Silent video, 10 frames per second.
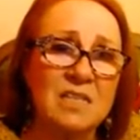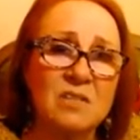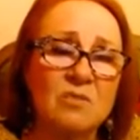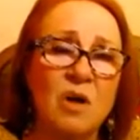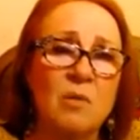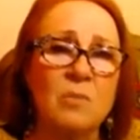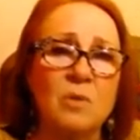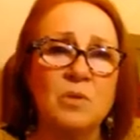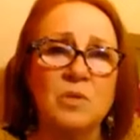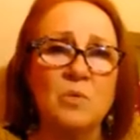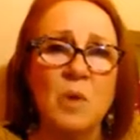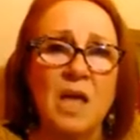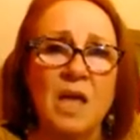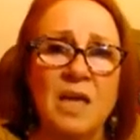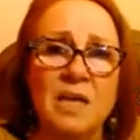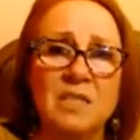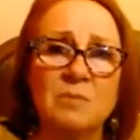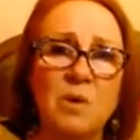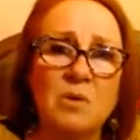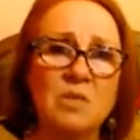has crumbled away,
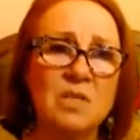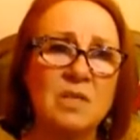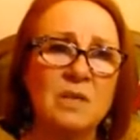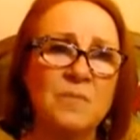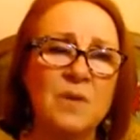exposing